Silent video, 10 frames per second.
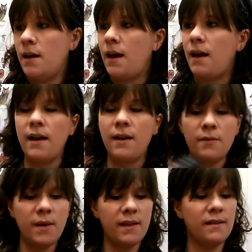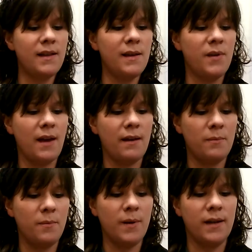I haven't made the leap yet,
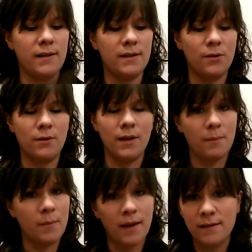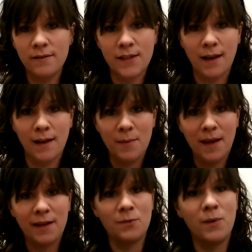but it's only a matter of time.
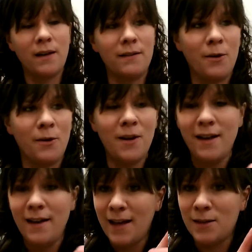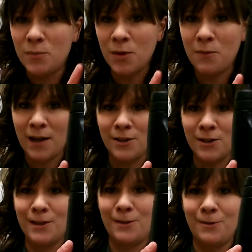As we all know, as bird
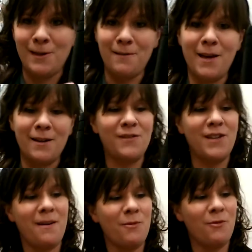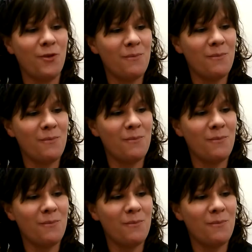watchers, it's only a matter of time before you make the